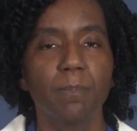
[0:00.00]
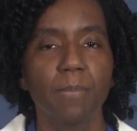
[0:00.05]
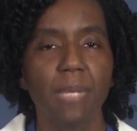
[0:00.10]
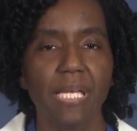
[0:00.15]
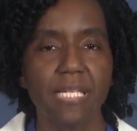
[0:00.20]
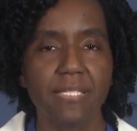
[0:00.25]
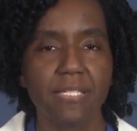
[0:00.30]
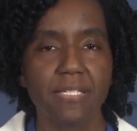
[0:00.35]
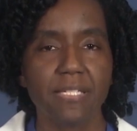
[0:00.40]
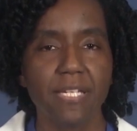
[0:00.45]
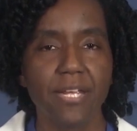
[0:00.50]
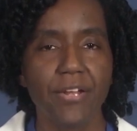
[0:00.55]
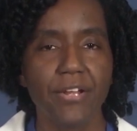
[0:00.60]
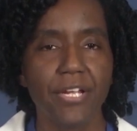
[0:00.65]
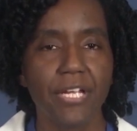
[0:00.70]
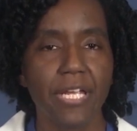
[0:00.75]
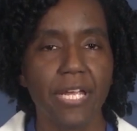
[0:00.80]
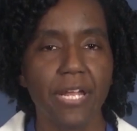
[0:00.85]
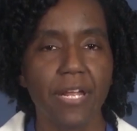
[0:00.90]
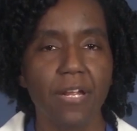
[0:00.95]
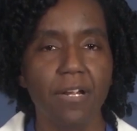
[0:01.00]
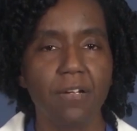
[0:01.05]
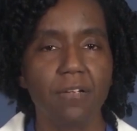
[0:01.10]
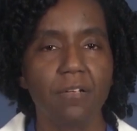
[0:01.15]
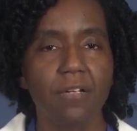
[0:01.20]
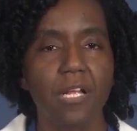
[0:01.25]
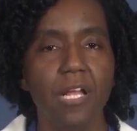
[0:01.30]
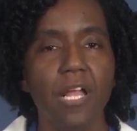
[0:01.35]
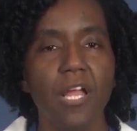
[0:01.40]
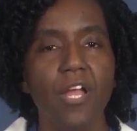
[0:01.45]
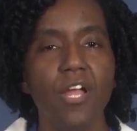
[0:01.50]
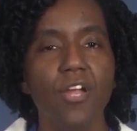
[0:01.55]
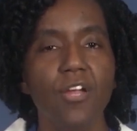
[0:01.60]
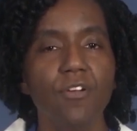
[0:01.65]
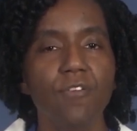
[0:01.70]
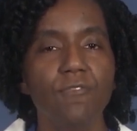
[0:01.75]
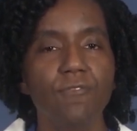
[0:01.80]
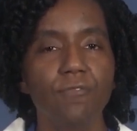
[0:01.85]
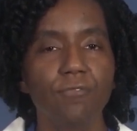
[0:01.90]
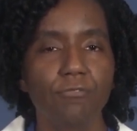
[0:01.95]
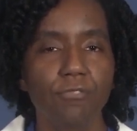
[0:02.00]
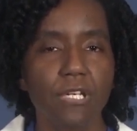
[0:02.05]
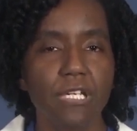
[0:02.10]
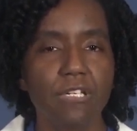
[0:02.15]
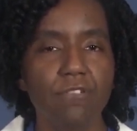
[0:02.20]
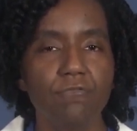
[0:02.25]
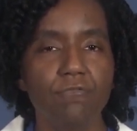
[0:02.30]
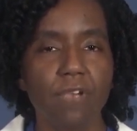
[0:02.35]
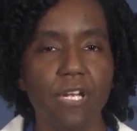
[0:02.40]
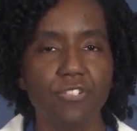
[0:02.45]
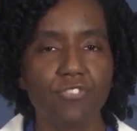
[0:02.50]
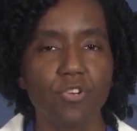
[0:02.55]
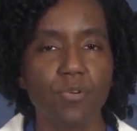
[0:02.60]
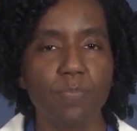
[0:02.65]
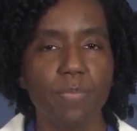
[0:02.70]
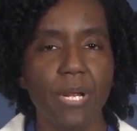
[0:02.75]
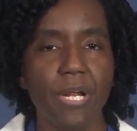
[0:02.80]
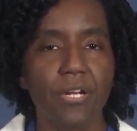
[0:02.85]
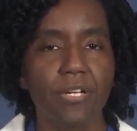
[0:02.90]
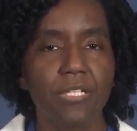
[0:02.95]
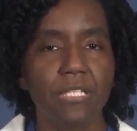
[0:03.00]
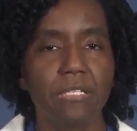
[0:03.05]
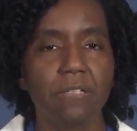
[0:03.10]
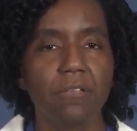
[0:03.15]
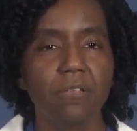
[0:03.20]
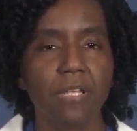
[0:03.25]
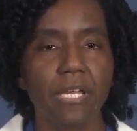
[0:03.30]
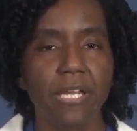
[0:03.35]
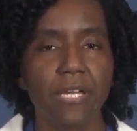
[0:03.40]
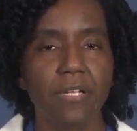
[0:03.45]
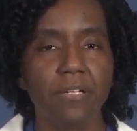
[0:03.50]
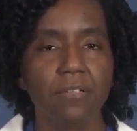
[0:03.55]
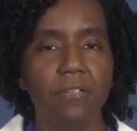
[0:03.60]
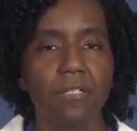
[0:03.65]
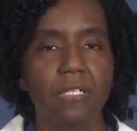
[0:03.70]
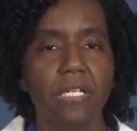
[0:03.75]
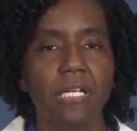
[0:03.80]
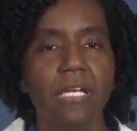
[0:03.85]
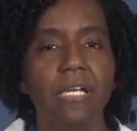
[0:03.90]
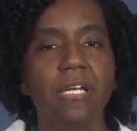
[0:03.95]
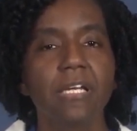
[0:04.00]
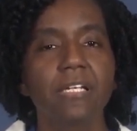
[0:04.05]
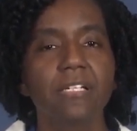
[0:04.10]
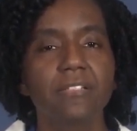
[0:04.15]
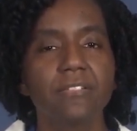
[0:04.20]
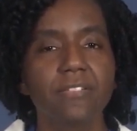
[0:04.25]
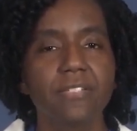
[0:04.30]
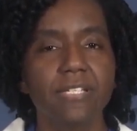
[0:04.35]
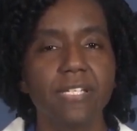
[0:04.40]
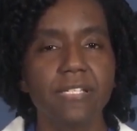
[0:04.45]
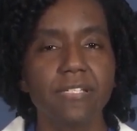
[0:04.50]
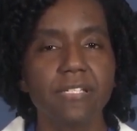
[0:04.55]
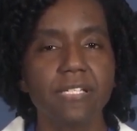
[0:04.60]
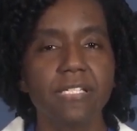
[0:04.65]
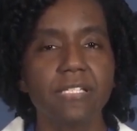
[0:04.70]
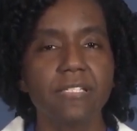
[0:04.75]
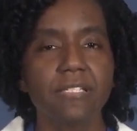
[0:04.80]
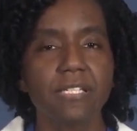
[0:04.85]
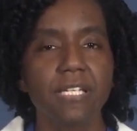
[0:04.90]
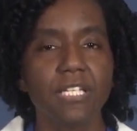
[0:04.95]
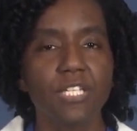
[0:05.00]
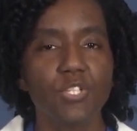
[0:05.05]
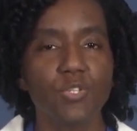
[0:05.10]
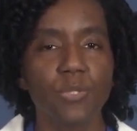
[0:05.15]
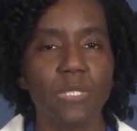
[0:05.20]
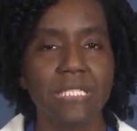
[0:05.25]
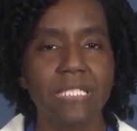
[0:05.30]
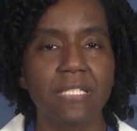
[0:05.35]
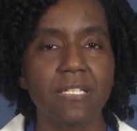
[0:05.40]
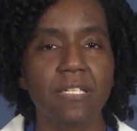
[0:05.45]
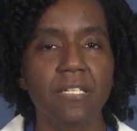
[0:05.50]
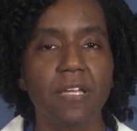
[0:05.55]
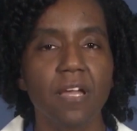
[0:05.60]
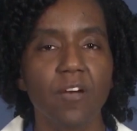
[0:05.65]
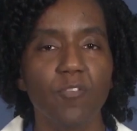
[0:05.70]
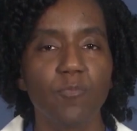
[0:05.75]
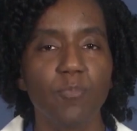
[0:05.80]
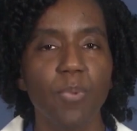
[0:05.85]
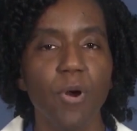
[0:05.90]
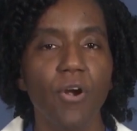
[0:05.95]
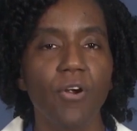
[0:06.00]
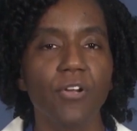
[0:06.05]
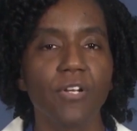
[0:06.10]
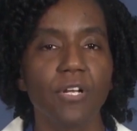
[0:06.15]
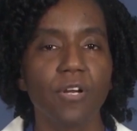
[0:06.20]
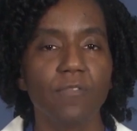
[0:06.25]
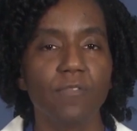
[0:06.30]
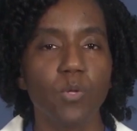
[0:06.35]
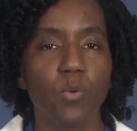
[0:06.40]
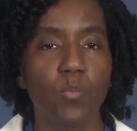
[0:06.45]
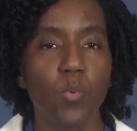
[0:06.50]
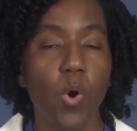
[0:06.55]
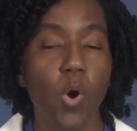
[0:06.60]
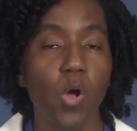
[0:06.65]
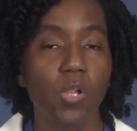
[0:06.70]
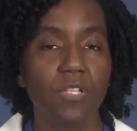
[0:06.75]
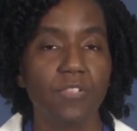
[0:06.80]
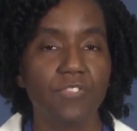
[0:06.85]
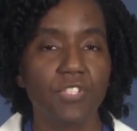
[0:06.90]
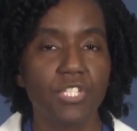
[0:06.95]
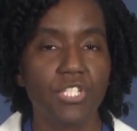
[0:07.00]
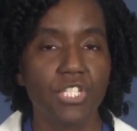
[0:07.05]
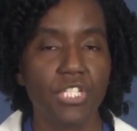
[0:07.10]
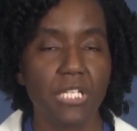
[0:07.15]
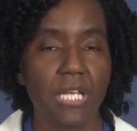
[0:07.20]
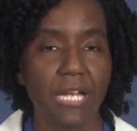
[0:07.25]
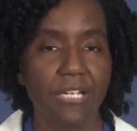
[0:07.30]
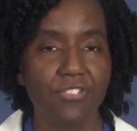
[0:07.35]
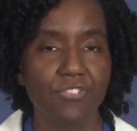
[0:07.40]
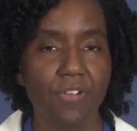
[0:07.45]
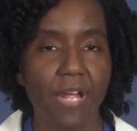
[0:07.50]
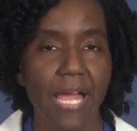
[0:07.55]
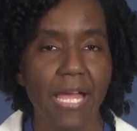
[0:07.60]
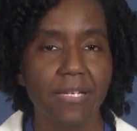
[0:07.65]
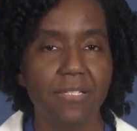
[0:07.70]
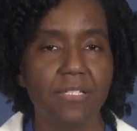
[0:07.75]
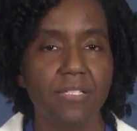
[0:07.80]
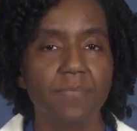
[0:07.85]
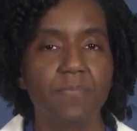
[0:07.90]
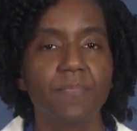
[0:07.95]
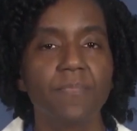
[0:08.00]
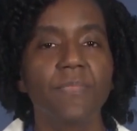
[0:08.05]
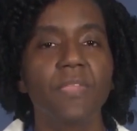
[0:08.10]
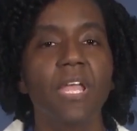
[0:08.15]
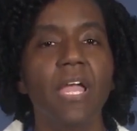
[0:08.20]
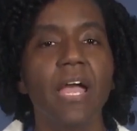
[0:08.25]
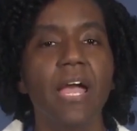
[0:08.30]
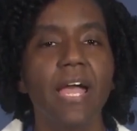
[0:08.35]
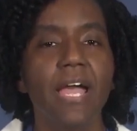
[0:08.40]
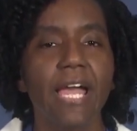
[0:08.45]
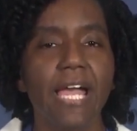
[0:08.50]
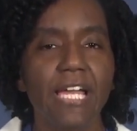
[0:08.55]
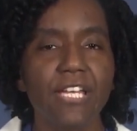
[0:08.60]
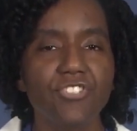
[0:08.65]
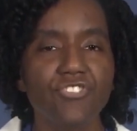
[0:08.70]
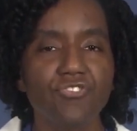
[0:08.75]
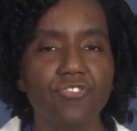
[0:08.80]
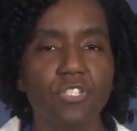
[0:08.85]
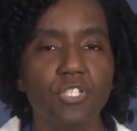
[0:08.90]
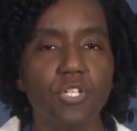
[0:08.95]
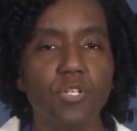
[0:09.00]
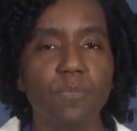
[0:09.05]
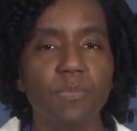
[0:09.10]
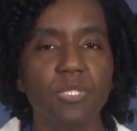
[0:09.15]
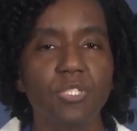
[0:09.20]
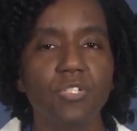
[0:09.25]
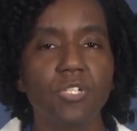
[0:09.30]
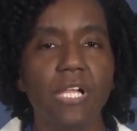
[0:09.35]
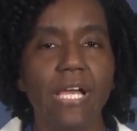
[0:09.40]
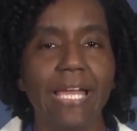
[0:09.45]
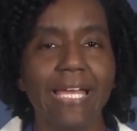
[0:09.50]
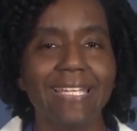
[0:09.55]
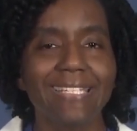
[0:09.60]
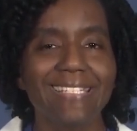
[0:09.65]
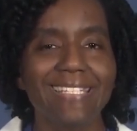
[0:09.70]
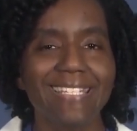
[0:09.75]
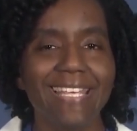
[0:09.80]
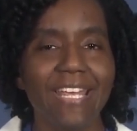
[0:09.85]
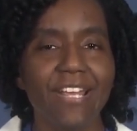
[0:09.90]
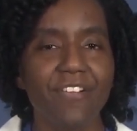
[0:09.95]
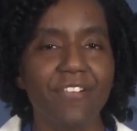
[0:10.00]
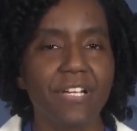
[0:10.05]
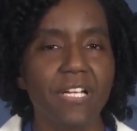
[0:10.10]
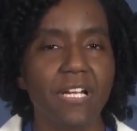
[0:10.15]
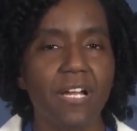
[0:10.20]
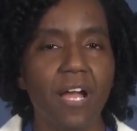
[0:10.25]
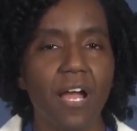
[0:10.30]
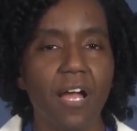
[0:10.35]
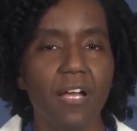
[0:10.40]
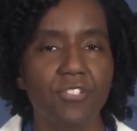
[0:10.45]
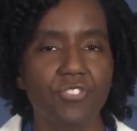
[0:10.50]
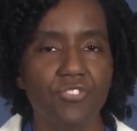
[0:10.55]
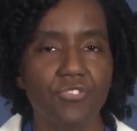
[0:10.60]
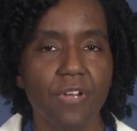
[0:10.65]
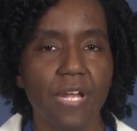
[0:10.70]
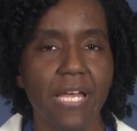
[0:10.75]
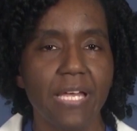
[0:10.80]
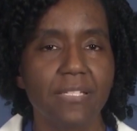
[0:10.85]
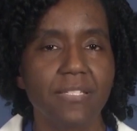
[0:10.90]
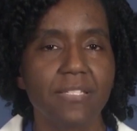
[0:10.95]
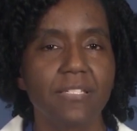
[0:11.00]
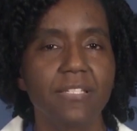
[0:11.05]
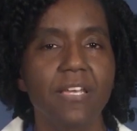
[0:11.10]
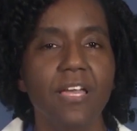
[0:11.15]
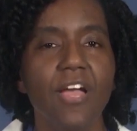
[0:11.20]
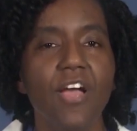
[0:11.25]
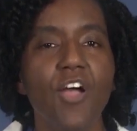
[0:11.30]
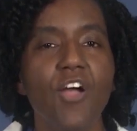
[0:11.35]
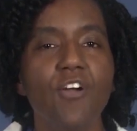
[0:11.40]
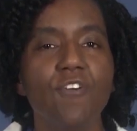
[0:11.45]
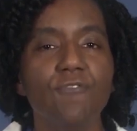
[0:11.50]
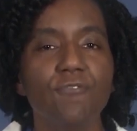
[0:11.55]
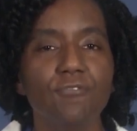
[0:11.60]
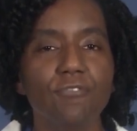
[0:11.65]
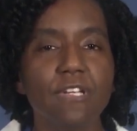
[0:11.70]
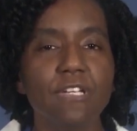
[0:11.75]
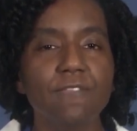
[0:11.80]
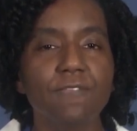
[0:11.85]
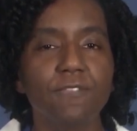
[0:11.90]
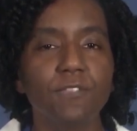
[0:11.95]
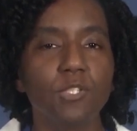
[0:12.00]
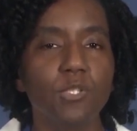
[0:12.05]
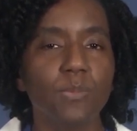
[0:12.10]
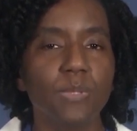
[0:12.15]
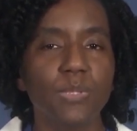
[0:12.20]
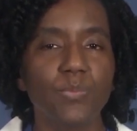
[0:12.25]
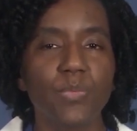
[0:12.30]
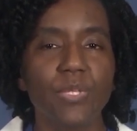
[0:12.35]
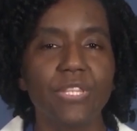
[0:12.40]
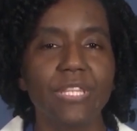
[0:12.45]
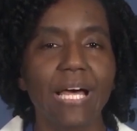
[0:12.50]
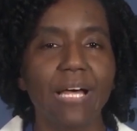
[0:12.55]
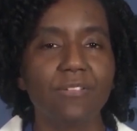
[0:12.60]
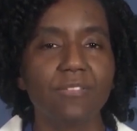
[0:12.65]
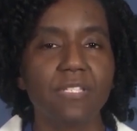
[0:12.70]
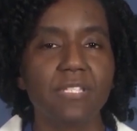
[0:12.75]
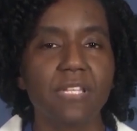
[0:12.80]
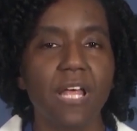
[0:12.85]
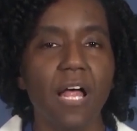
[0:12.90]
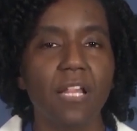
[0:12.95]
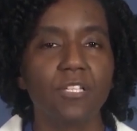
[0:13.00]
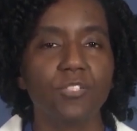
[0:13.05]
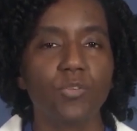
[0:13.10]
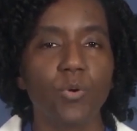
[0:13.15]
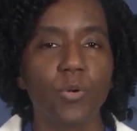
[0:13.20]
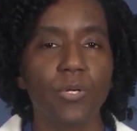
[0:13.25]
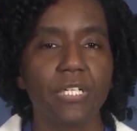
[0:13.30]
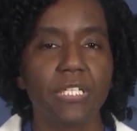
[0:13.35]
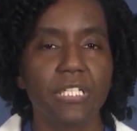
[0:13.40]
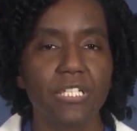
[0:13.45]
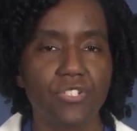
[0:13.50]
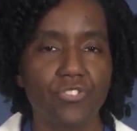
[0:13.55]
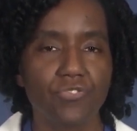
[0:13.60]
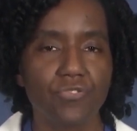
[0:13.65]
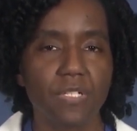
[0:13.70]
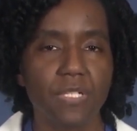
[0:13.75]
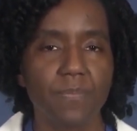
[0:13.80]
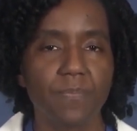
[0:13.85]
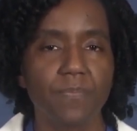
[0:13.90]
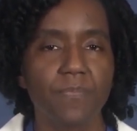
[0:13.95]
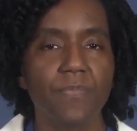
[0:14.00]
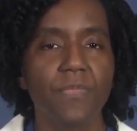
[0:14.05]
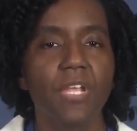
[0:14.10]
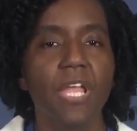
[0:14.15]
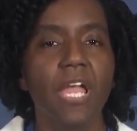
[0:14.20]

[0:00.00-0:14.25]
mesenteric air, free retroperitoneal air, discontinuity of part of the wall of the GI tract, extraluminal enteric contrast, free fluid without solid organ injury,